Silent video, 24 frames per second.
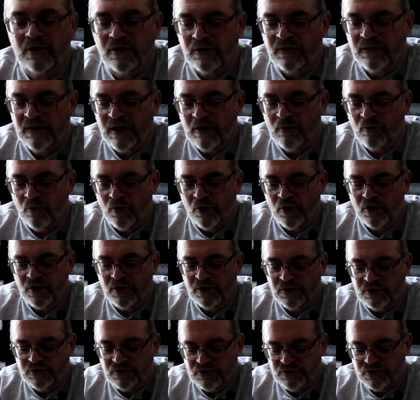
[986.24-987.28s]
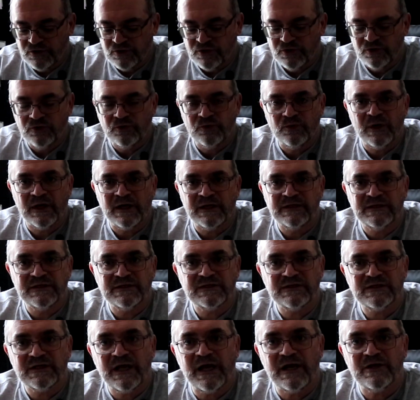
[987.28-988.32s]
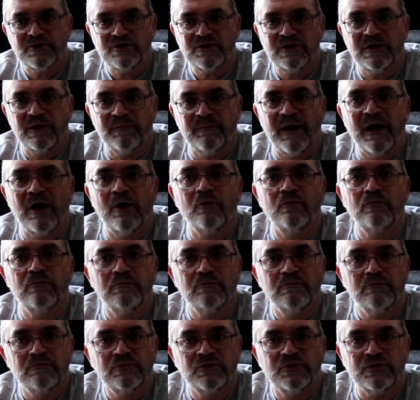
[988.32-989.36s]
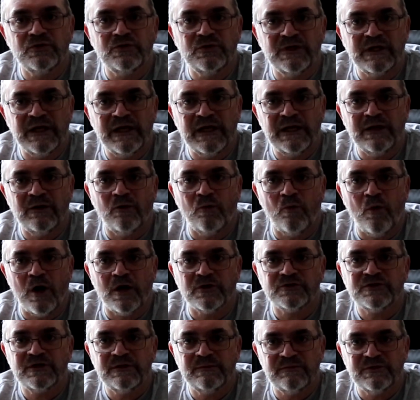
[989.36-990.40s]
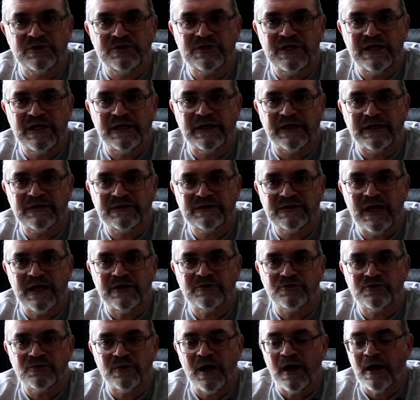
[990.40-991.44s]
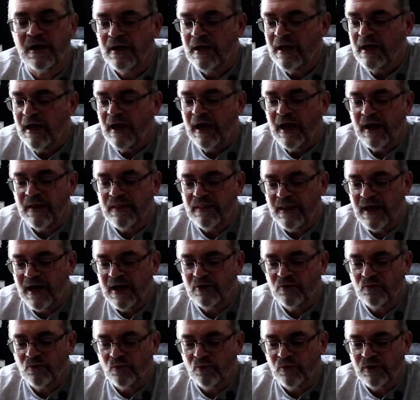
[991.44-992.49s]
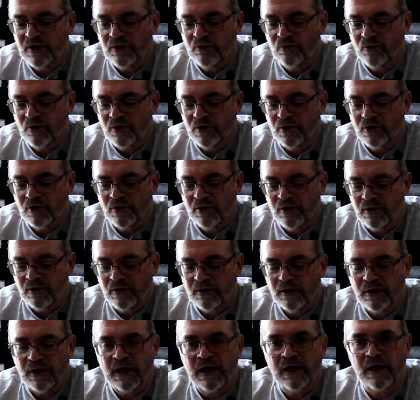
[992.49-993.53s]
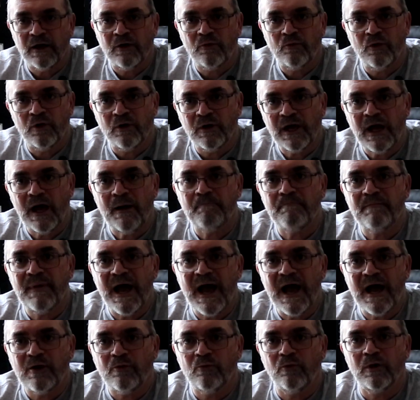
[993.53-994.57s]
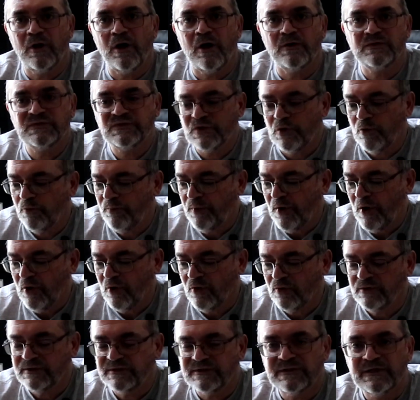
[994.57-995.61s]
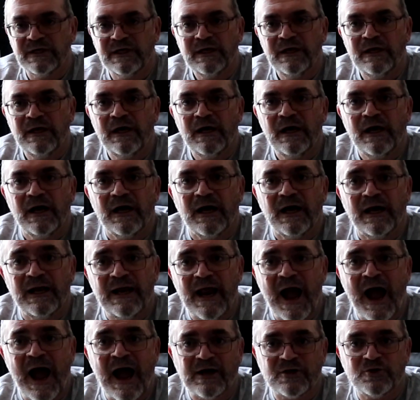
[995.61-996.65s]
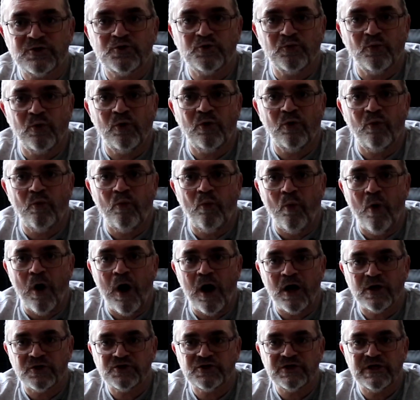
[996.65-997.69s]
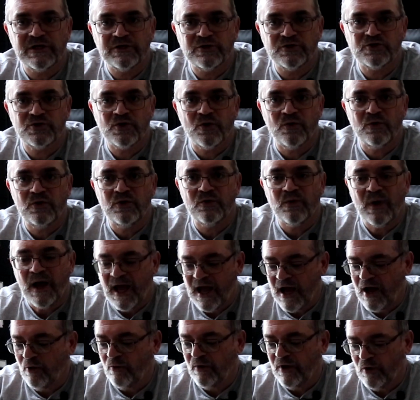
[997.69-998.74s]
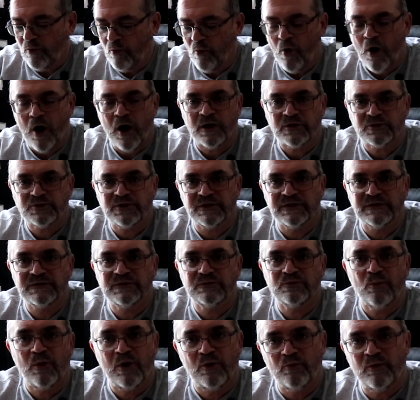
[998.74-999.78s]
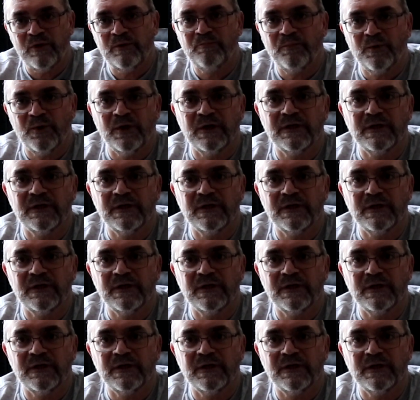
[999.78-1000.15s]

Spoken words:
that we're going to do a discussion about do you need a washing machine, etc. And then we'll come back. We'll also post an actual washing, show you how it washes when we'll